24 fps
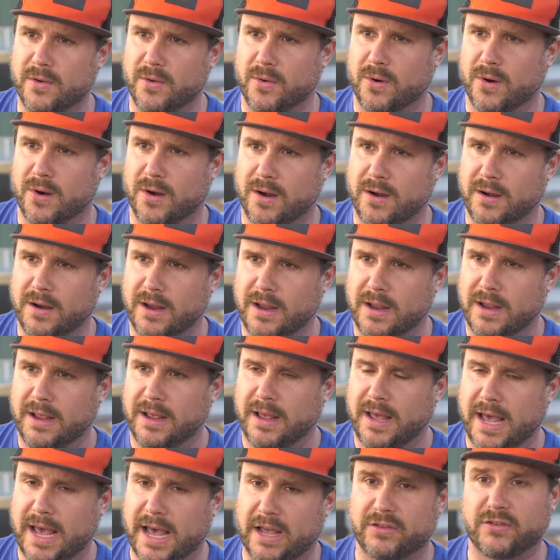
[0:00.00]
door
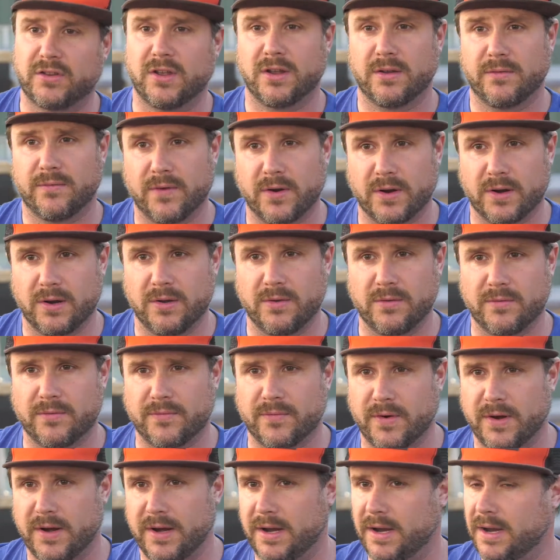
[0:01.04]
asking for
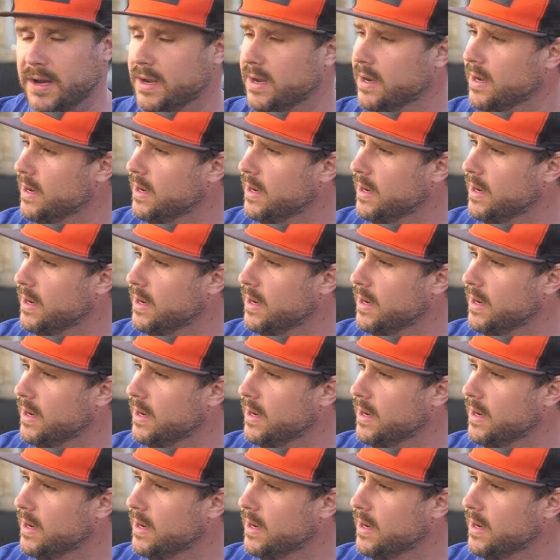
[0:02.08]
gluten-free.